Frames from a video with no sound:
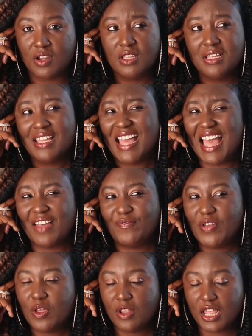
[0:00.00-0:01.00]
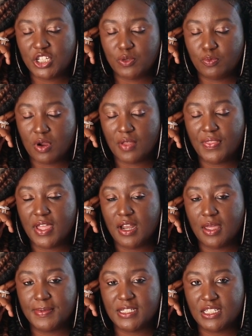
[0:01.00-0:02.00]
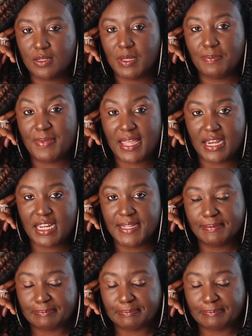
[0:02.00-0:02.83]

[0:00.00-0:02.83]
I felt like she brought that up just to be petty,